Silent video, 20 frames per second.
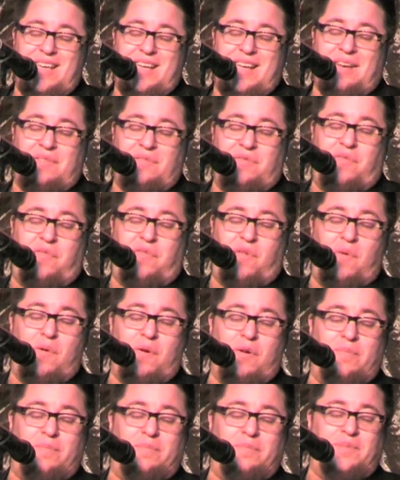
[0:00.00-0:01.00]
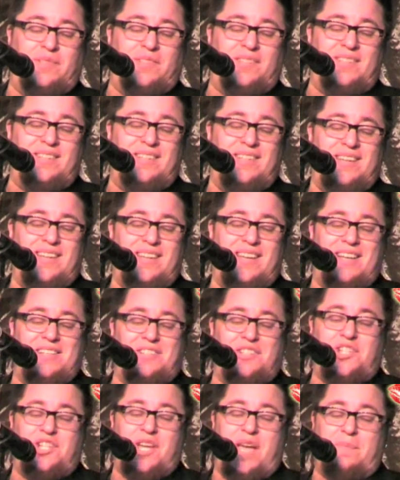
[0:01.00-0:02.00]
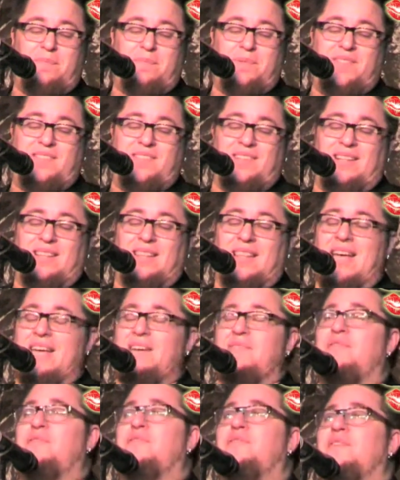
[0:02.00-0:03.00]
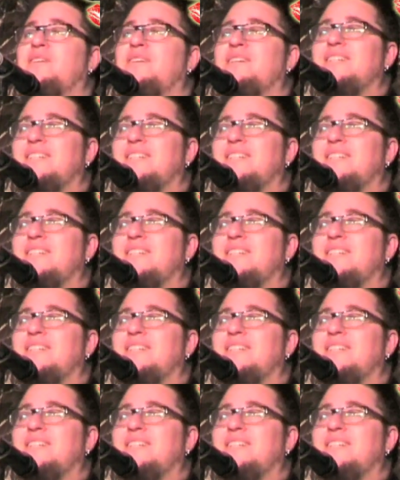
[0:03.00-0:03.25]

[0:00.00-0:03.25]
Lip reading: informs and shapes life.